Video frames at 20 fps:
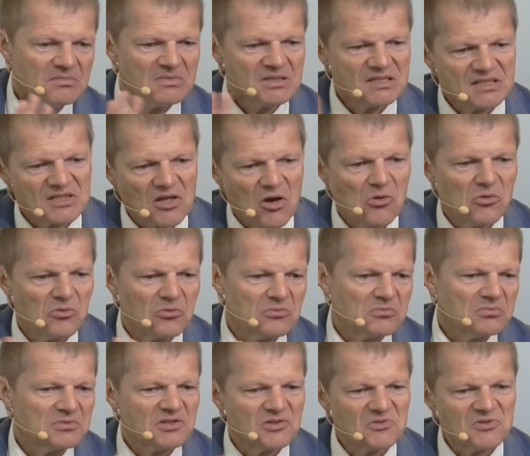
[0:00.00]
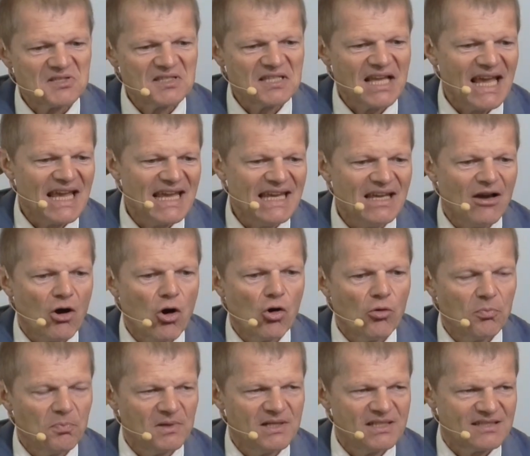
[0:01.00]
so to say,
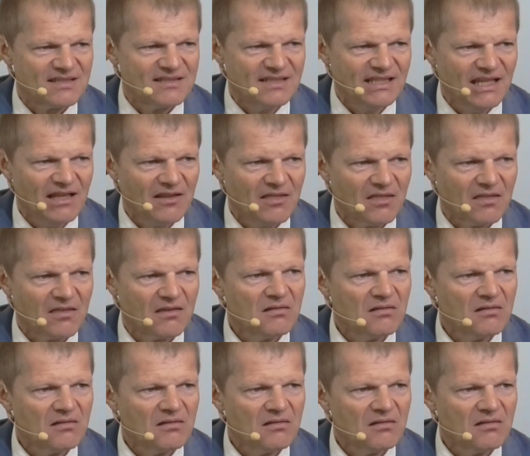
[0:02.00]
hopeless teeth,